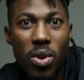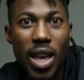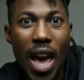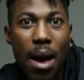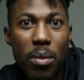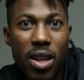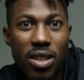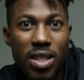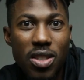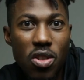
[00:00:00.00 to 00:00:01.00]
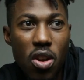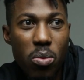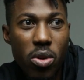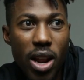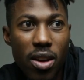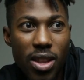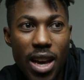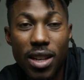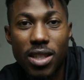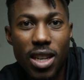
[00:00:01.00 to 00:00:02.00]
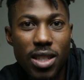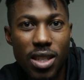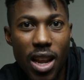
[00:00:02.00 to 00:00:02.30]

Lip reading: really happened. It just, you know, print out that just